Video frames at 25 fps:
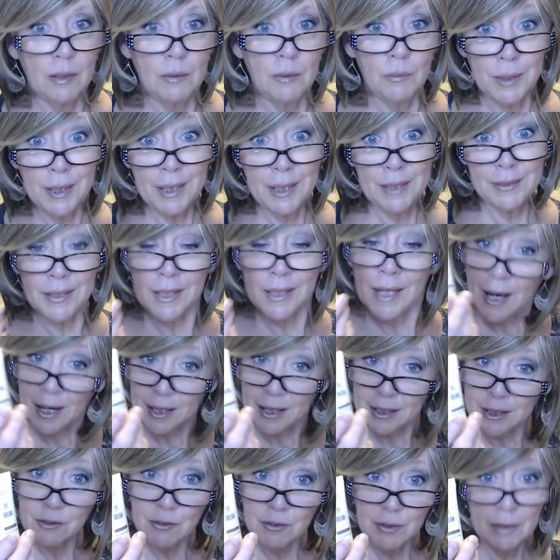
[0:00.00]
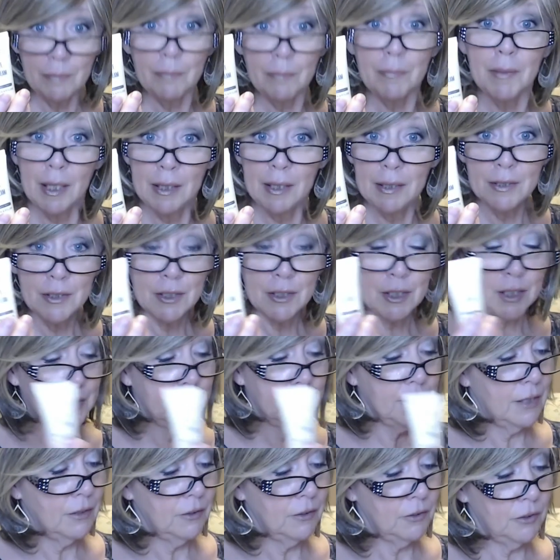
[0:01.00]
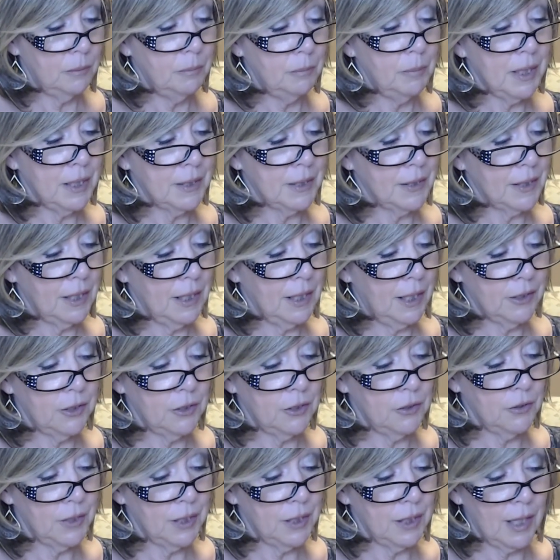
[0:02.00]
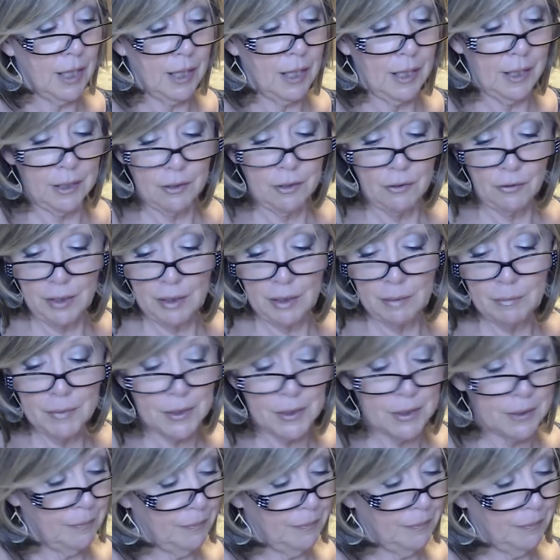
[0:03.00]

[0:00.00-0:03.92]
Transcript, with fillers: We got the eye cream. That is going to sound good because I like using eye creams.